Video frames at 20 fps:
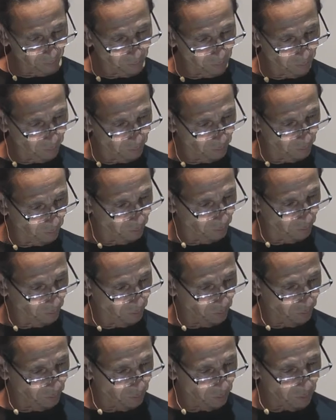
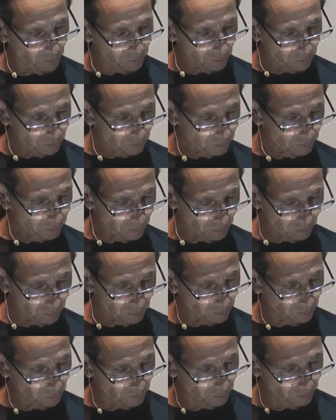
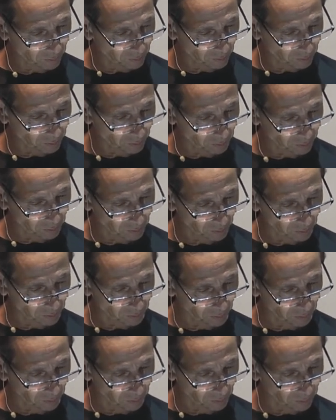
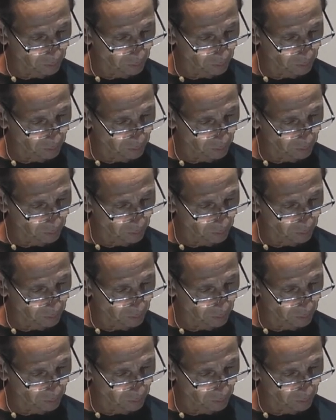Nothing is said.